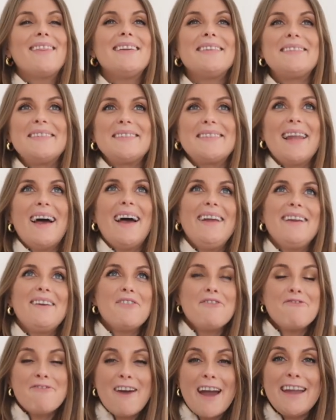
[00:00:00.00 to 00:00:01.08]
This is like
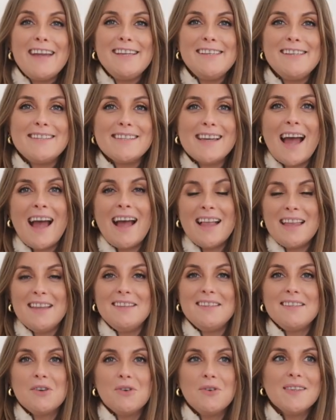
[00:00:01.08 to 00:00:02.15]
fate.
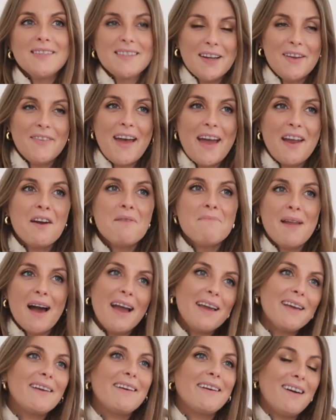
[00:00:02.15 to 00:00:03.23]
And also then I'm
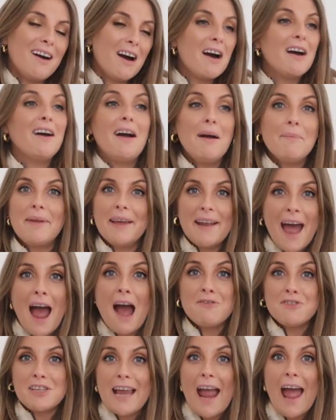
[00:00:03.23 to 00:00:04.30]
like, oh, I'm going to
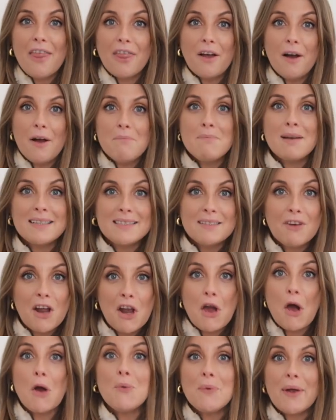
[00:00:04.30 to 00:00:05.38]
have to get them because if I
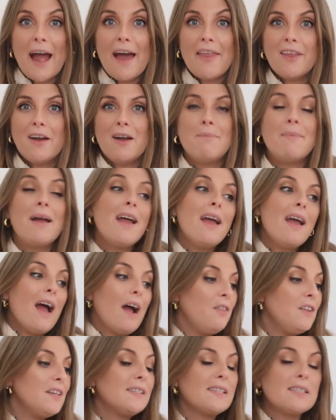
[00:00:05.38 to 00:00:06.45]
don't get them,
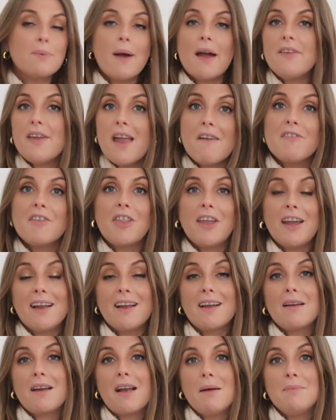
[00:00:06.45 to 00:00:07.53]
and this is where the other
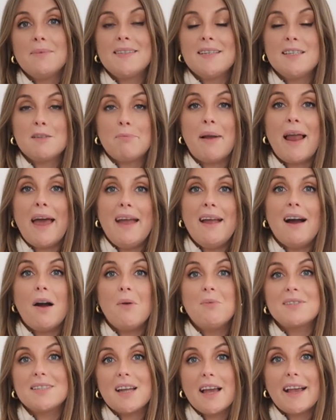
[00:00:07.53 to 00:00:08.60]
thing comes into play. I
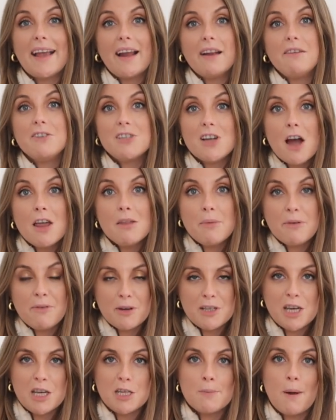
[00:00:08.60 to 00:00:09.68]
was like, can I return them if
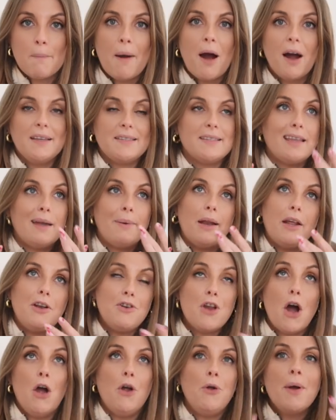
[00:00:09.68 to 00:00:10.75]
I change my mind? And they were like,
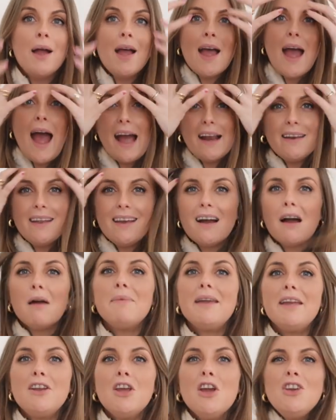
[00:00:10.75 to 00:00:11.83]
no. And I
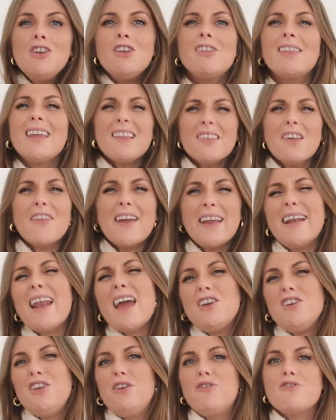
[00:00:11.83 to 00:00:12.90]
mean, you'd think that they'd
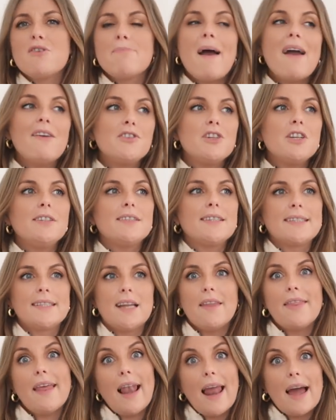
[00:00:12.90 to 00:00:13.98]
let you for a pair of shoes that's
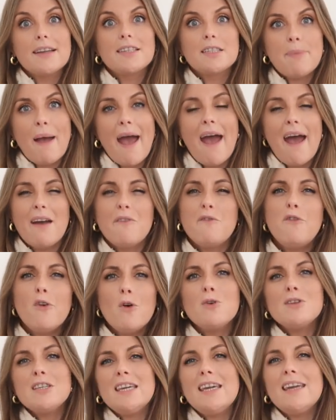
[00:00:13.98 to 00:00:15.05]
like the last pair. And
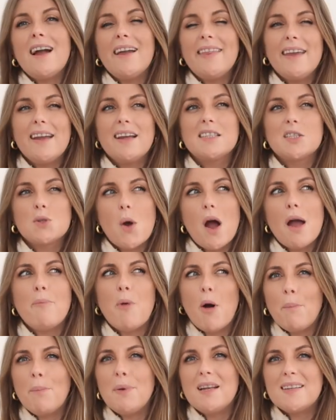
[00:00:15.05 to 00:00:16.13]
forty, I think, is quite a
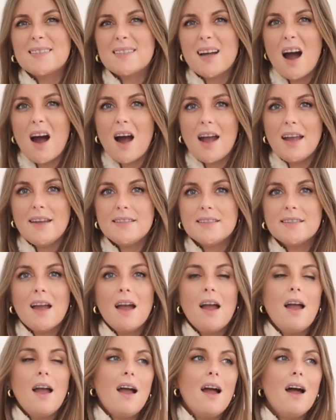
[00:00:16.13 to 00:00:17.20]
popular size.
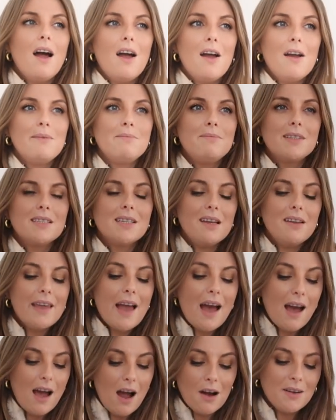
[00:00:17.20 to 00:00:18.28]
Um, so
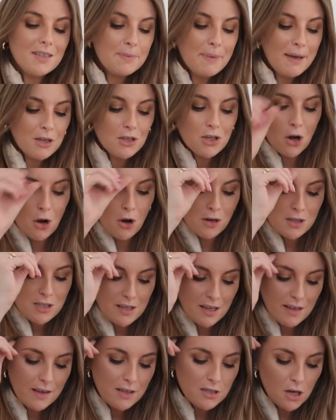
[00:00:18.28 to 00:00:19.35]
yeah, I was a bit shocked
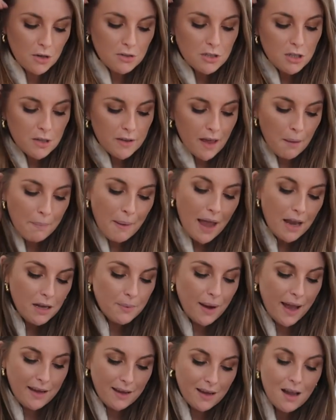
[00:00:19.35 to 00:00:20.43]
that they don't do that. But
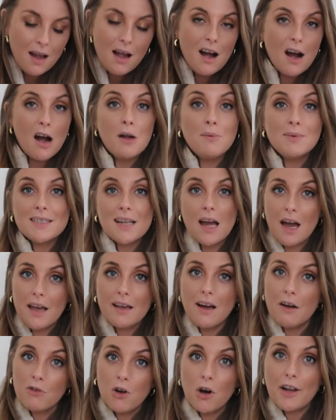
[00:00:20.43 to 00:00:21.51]
anyway, I was
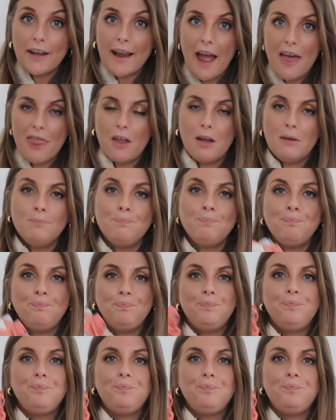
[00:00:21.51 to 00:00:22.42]
like, I've got to get them.